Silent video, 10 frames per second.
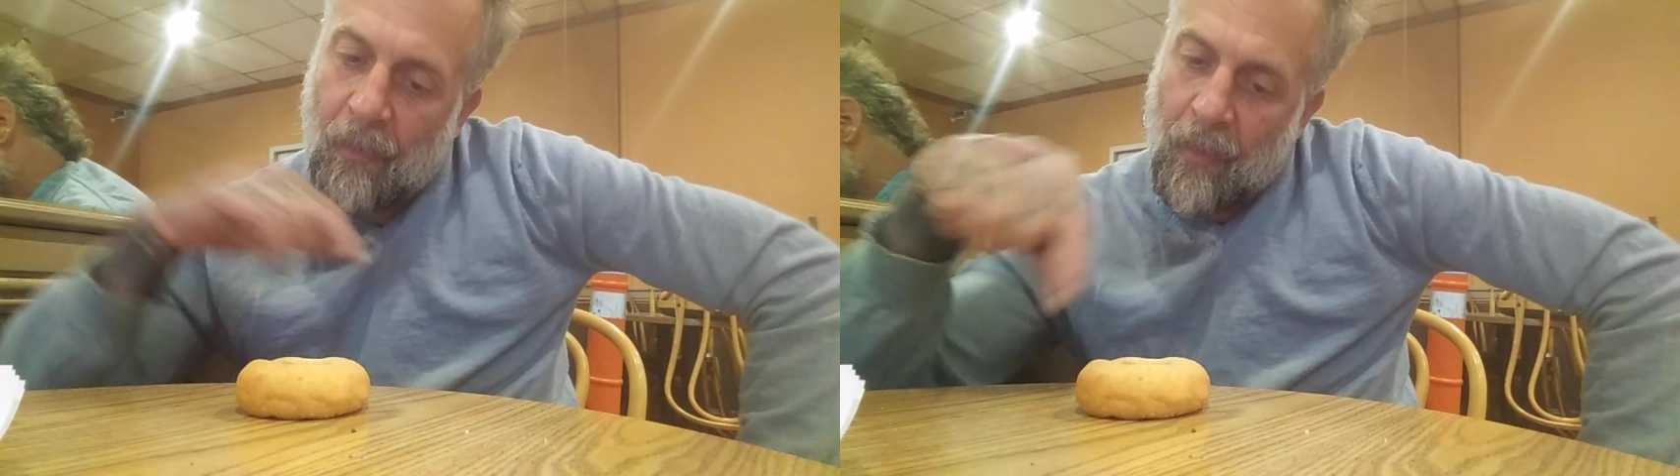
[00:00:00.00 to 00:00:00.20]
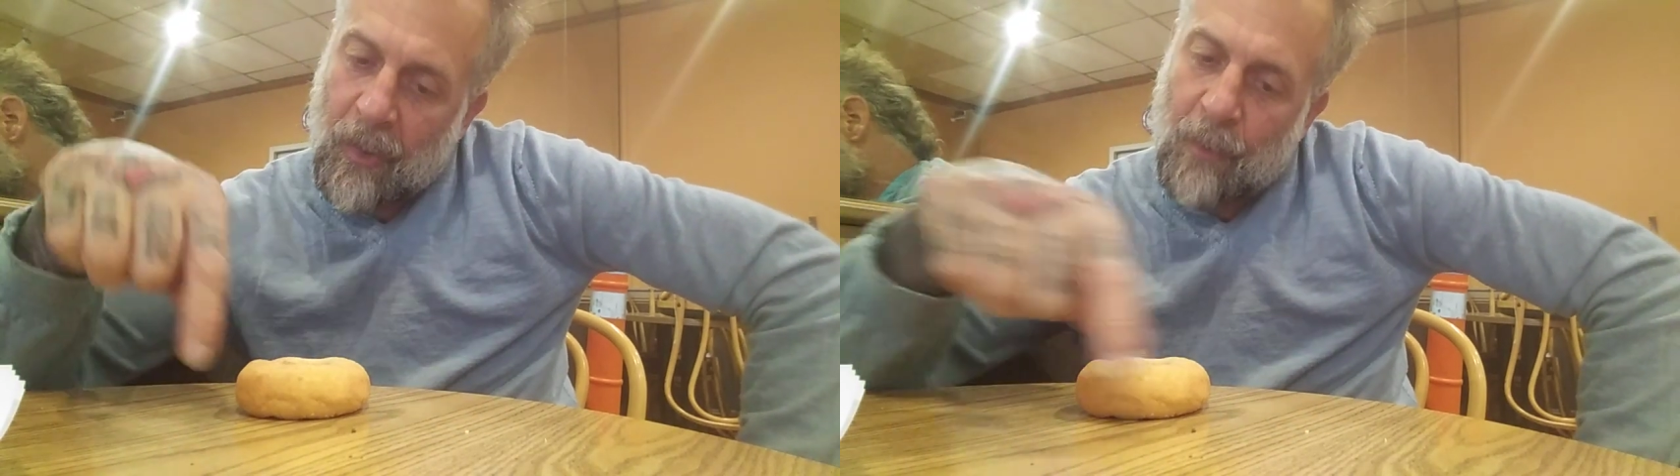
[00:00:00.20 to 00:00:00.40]

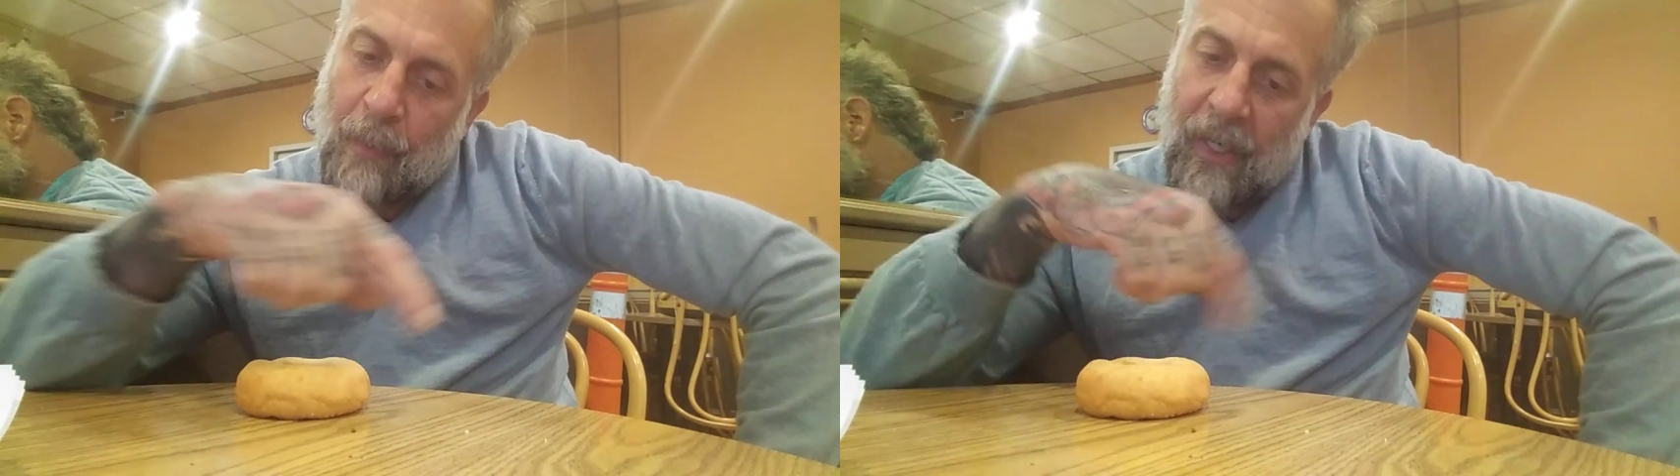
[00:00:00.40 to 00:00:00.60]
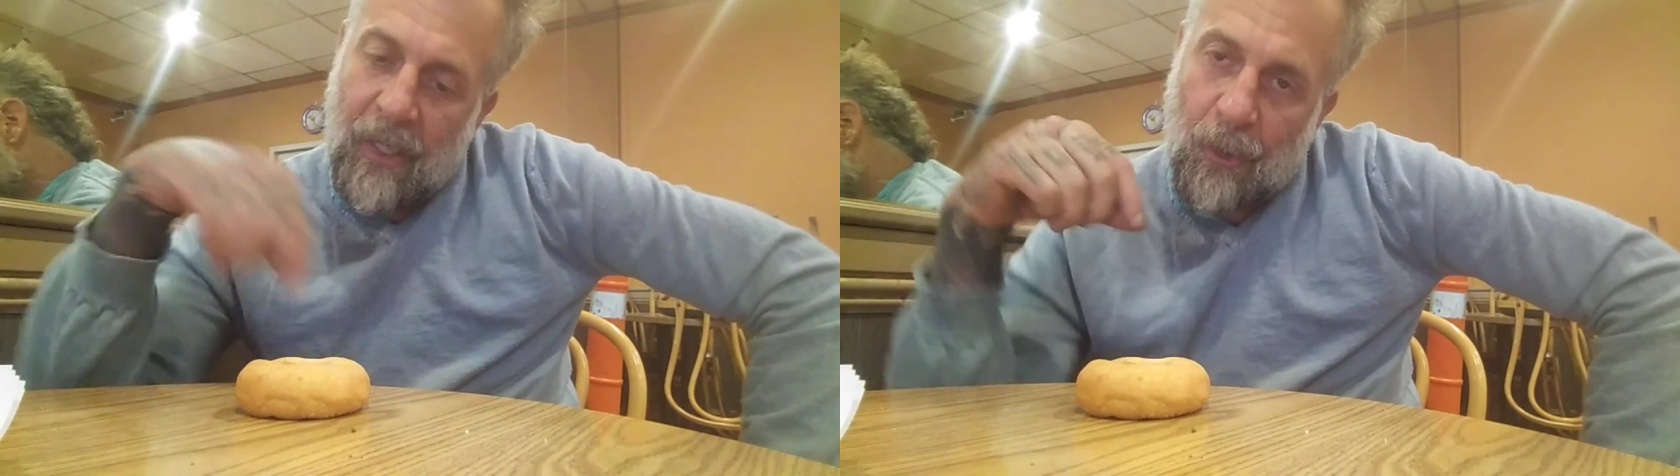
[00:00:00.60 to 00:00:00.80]
the
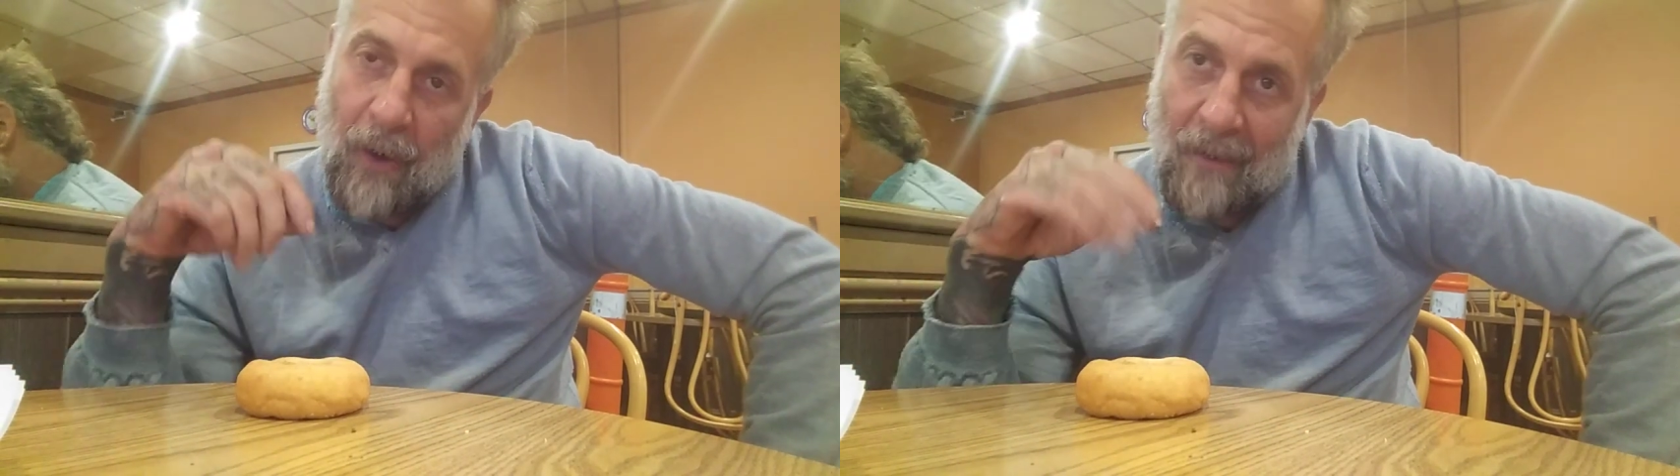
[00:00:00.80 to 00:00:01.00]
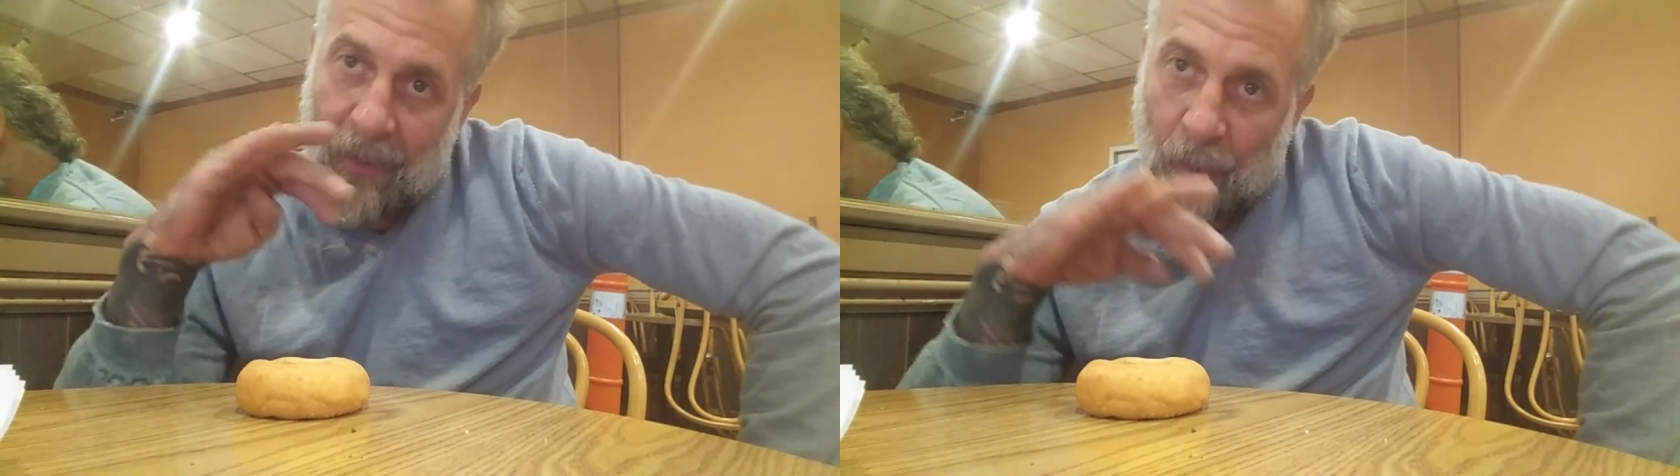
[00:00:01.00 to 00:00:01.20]
spinning
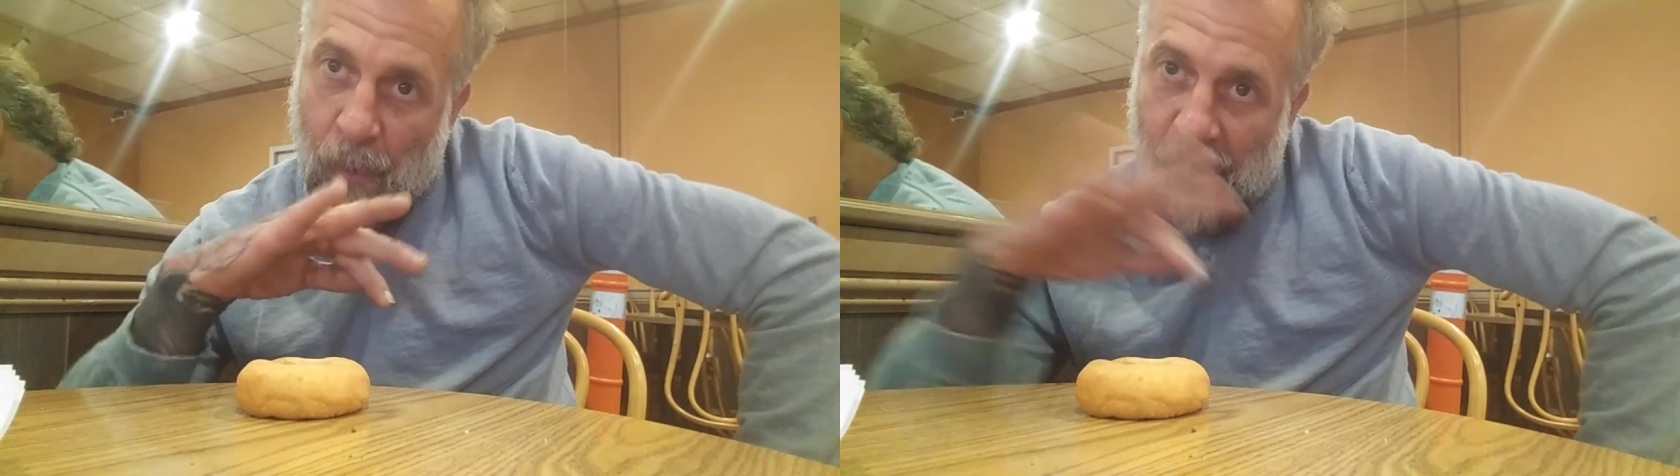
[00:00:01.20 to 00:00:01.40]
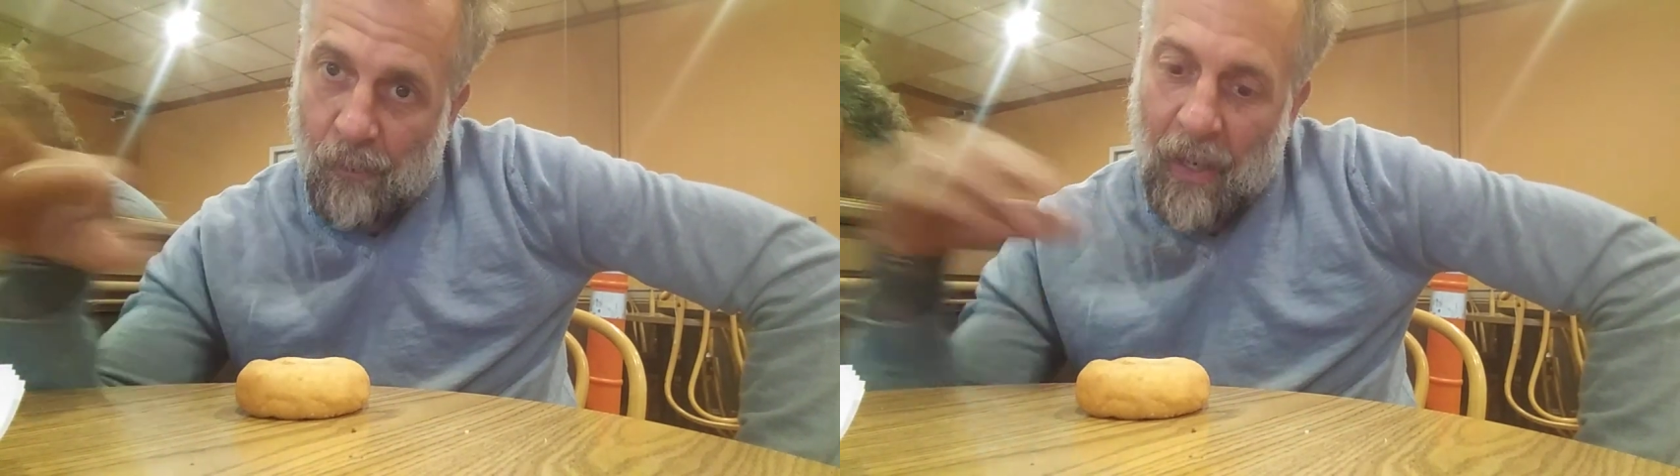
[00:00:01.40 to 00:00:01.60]
traveling wave